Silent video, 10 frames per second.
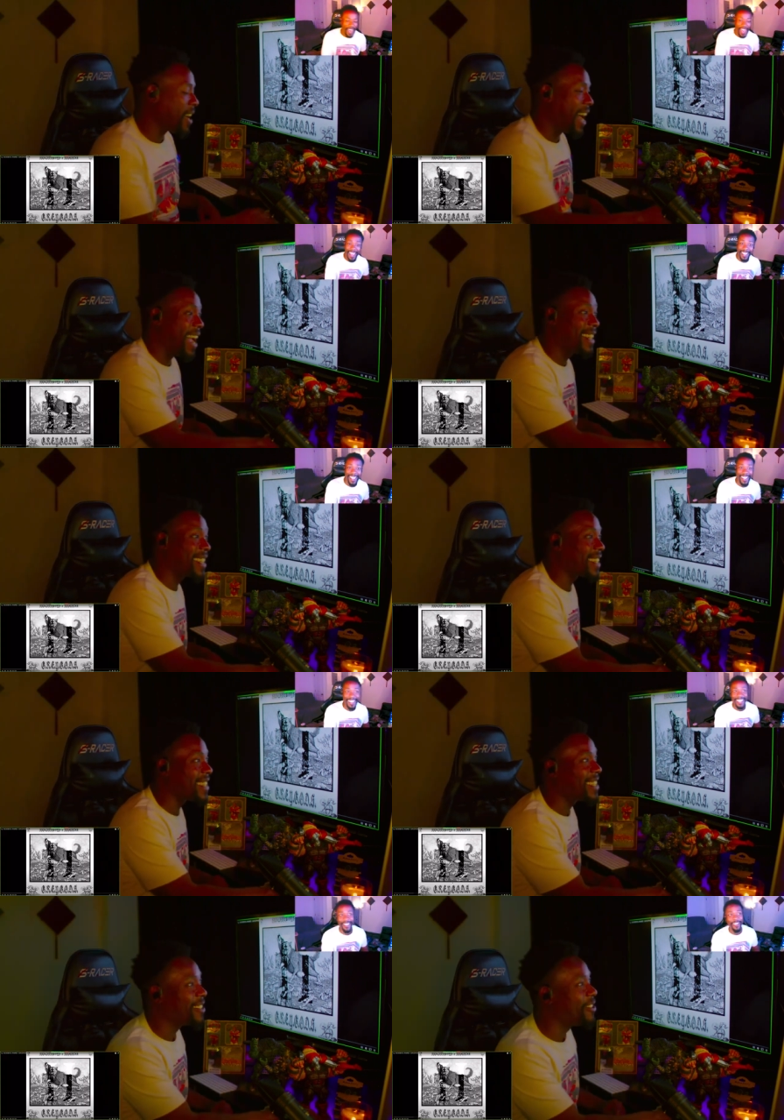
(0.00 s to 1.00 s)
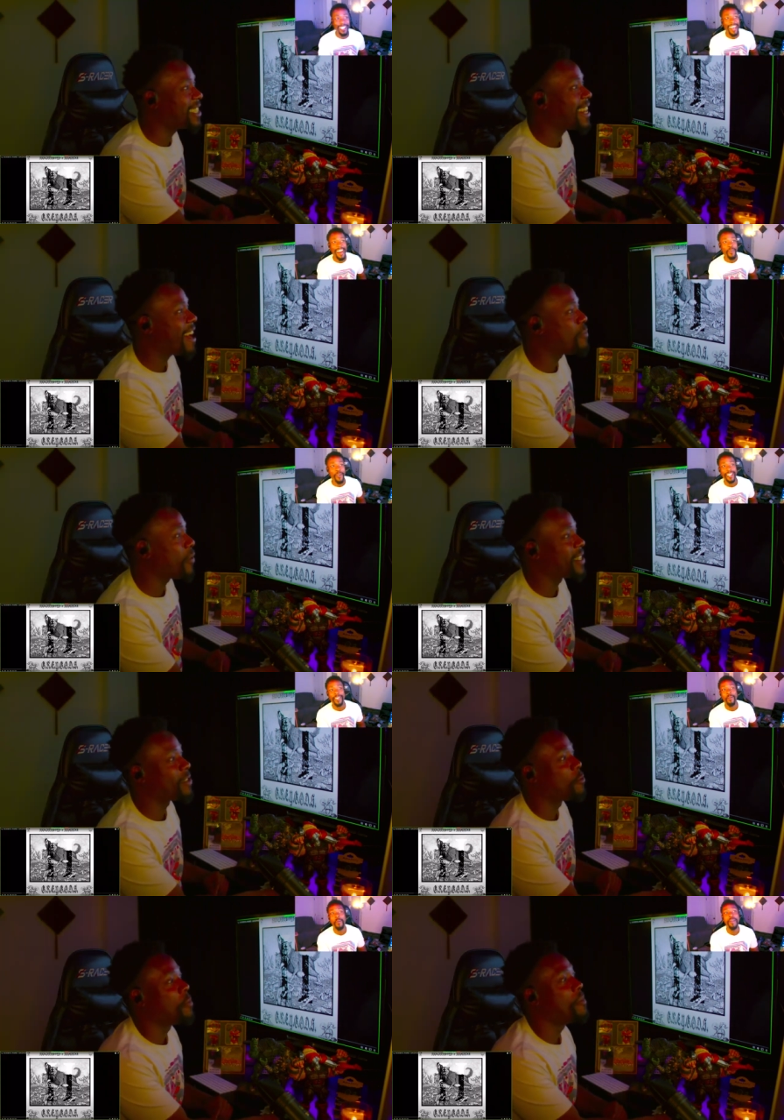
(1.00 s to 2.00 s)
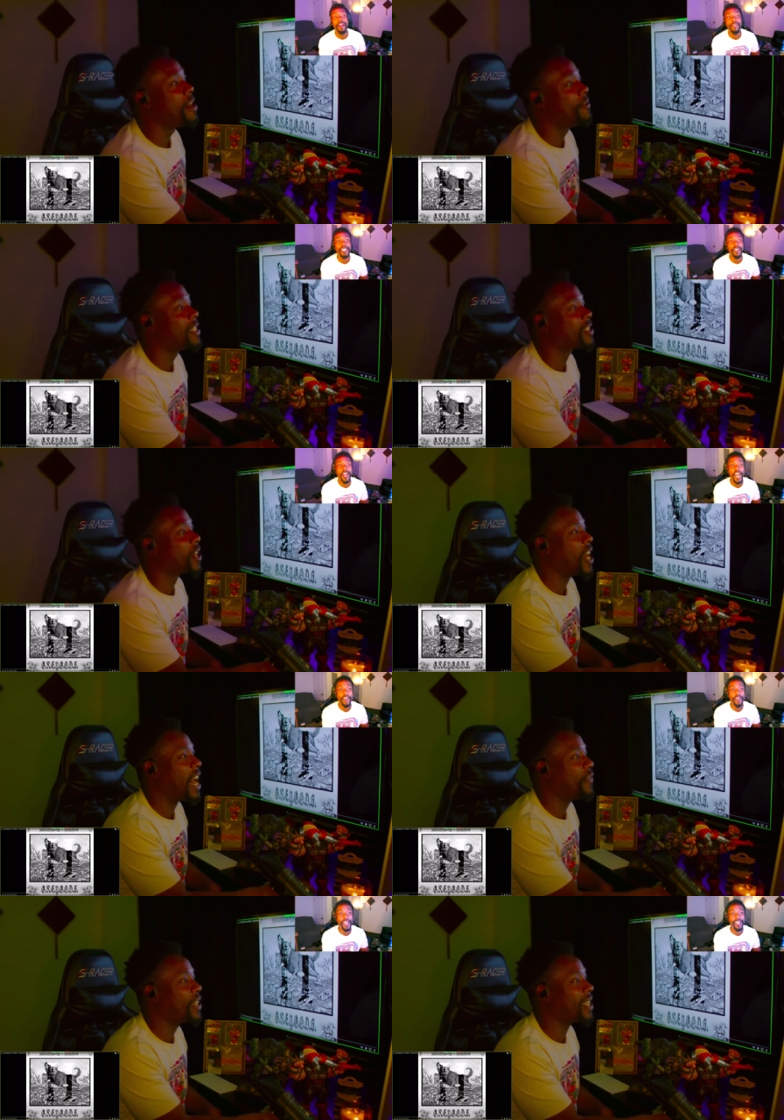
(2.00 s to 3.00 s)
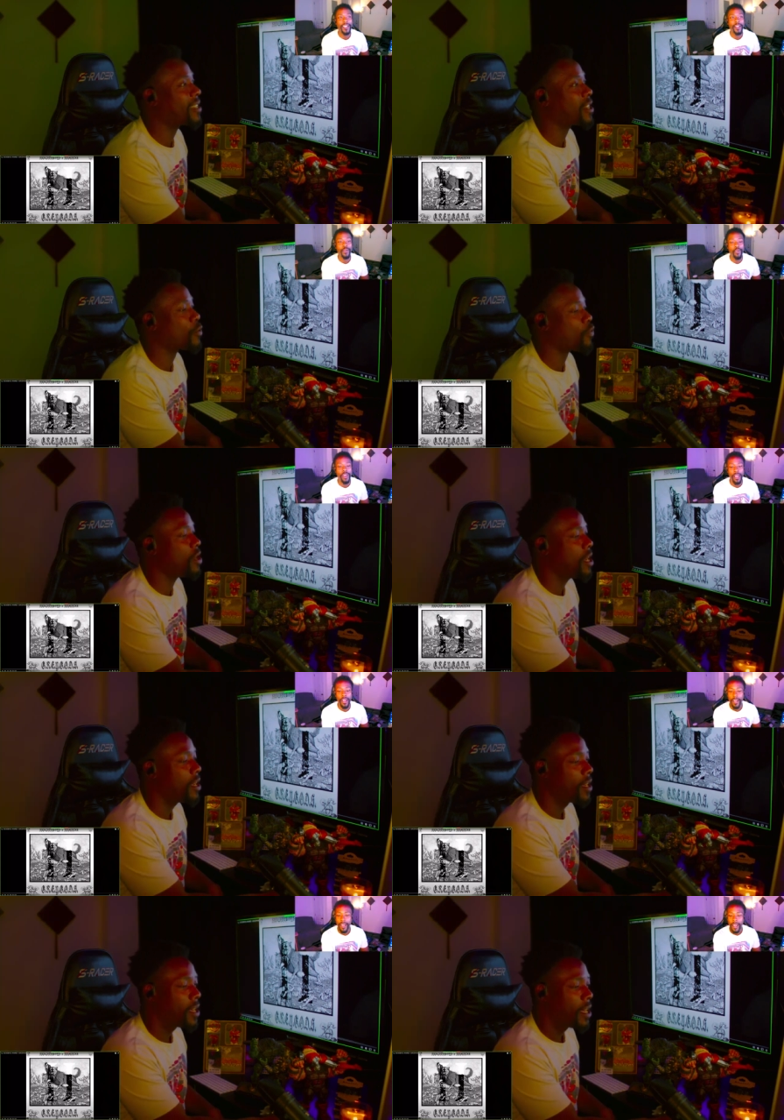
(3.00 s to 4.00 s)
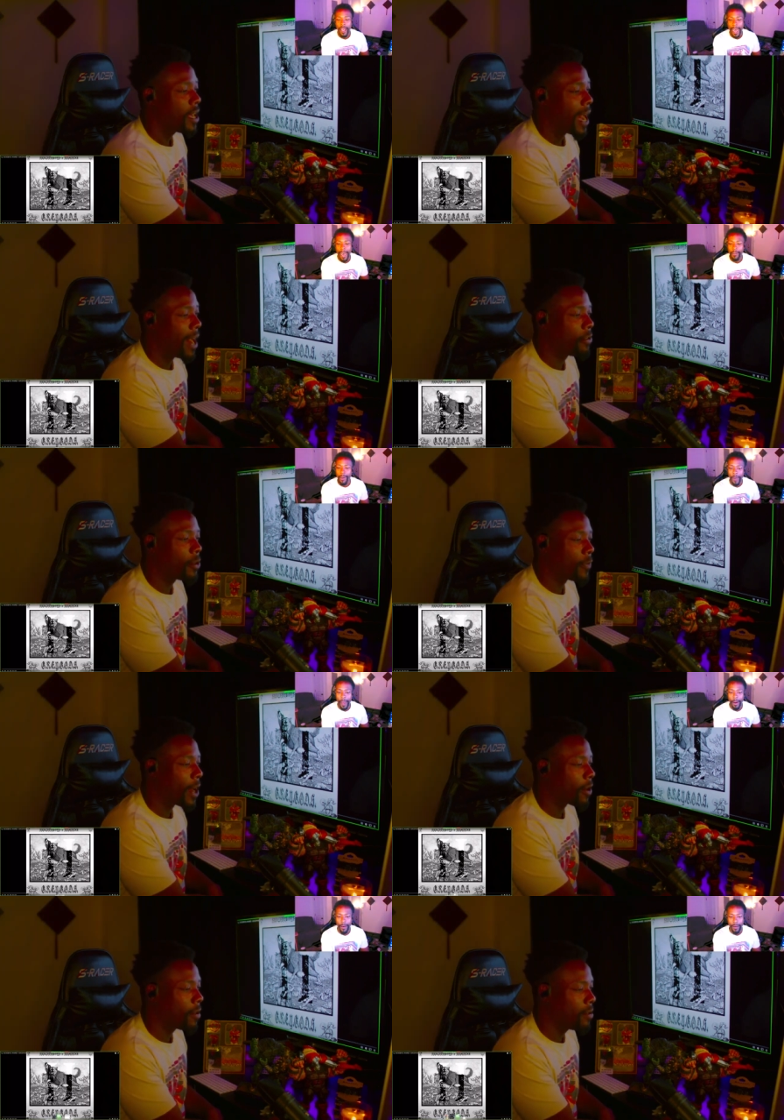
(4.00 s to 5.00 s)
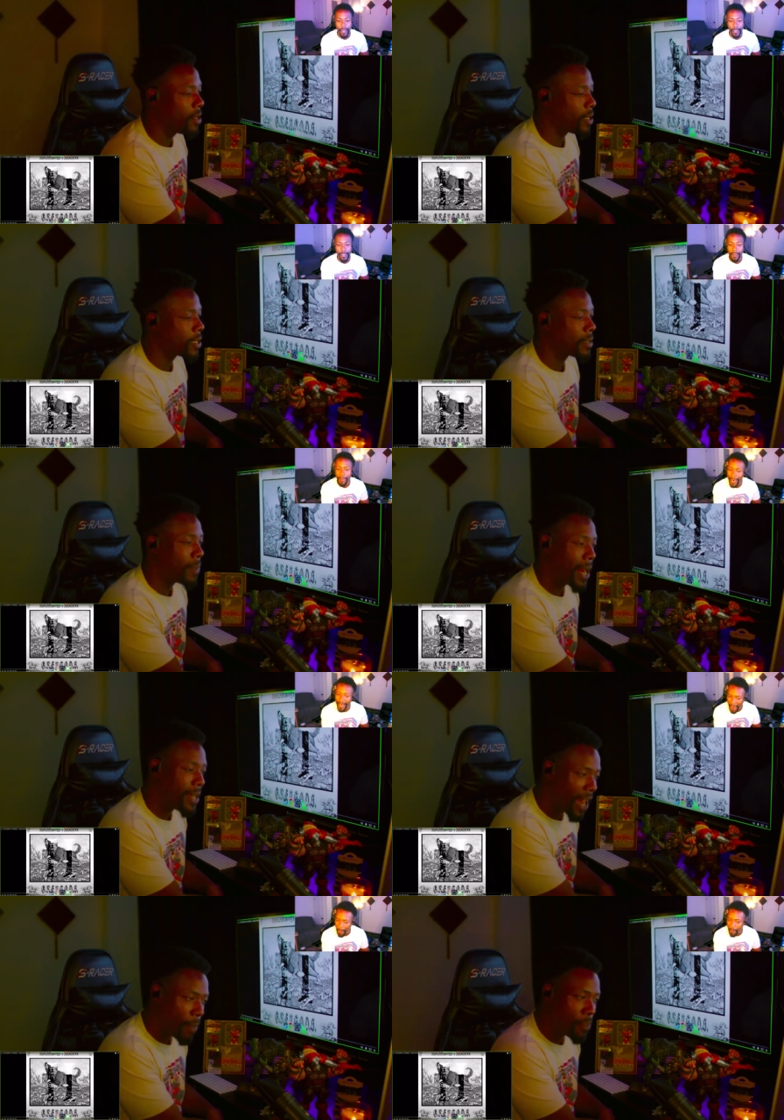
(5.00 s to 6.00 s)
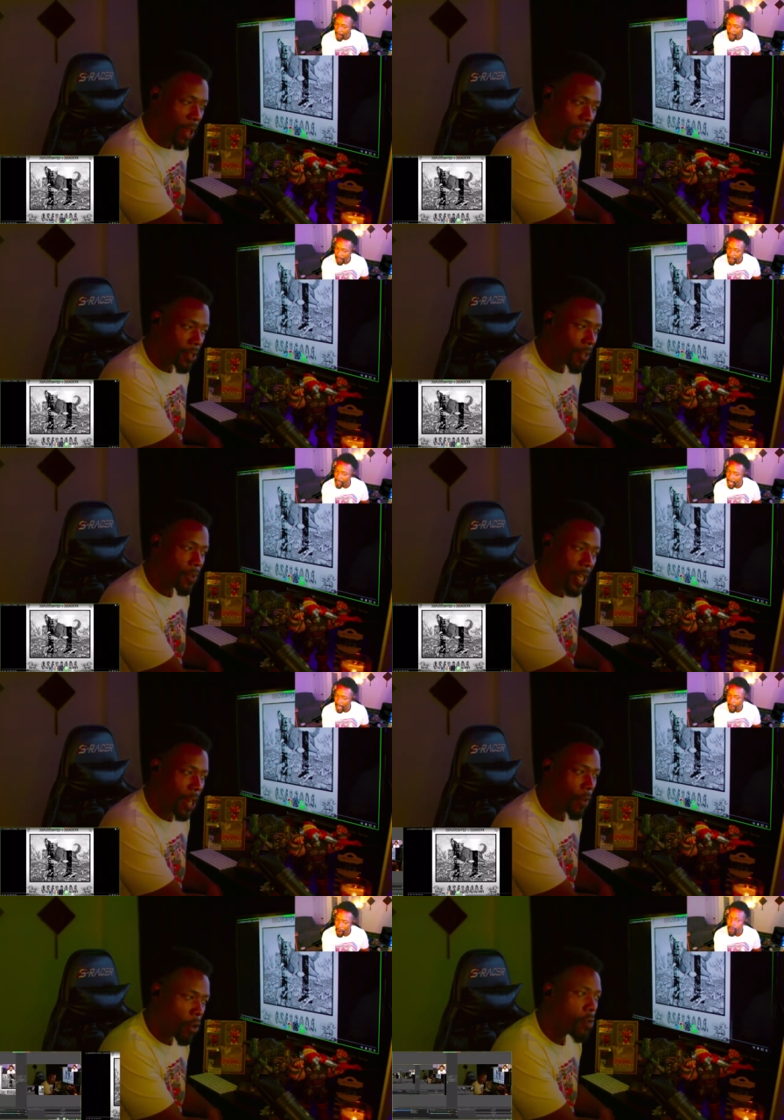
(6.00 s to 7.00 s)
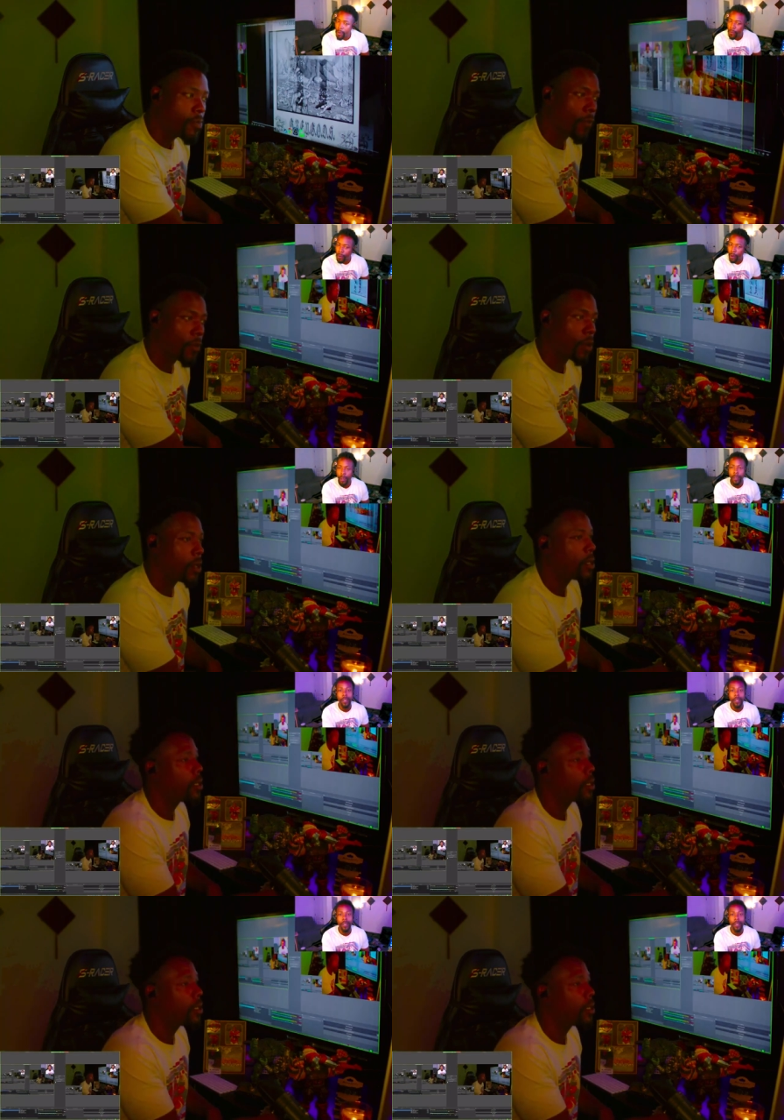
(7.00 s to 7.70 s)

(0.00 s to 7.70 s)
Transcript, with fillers: I just get this Suicide Boys of Ramirez Sarcophagus 3. I don't know if I heard this. This might not be something I've heard before.